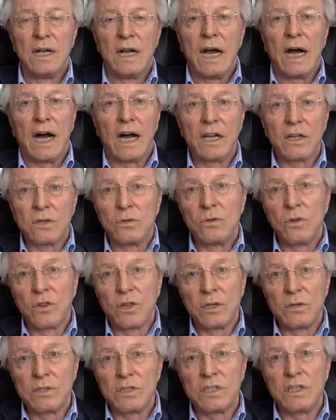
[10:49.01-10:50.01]
I call
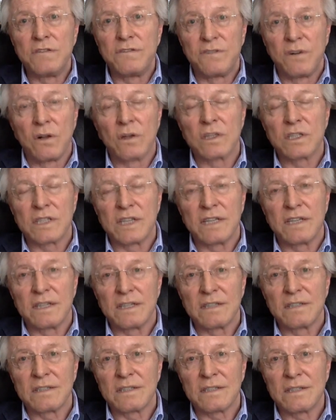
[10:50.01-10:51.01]
those default
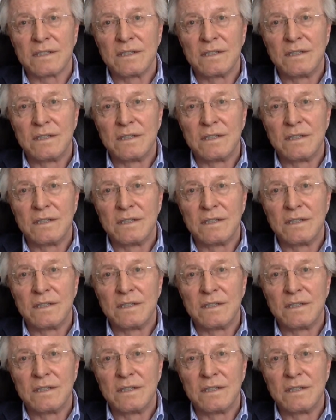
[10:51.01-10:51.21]
settings.